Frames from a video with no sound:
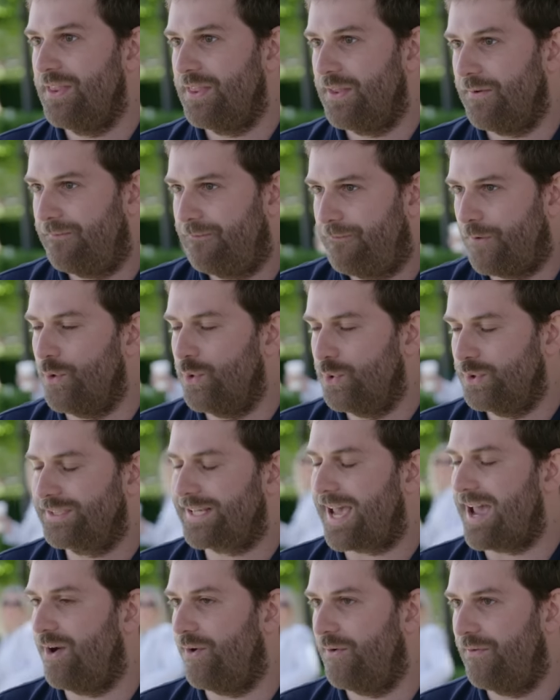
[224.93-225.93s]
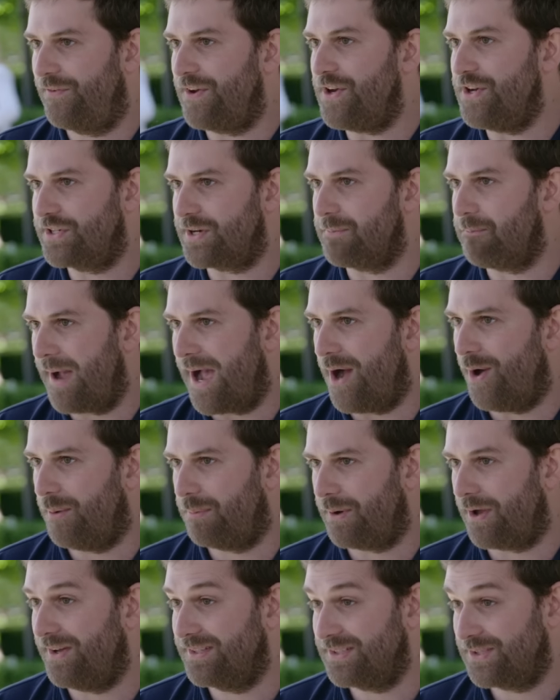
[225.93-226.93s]
the full-scale fusion power
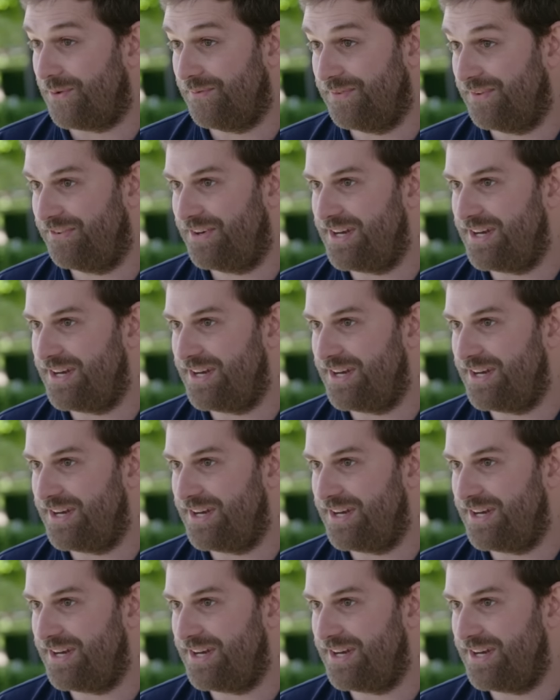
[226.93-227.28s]
plants of the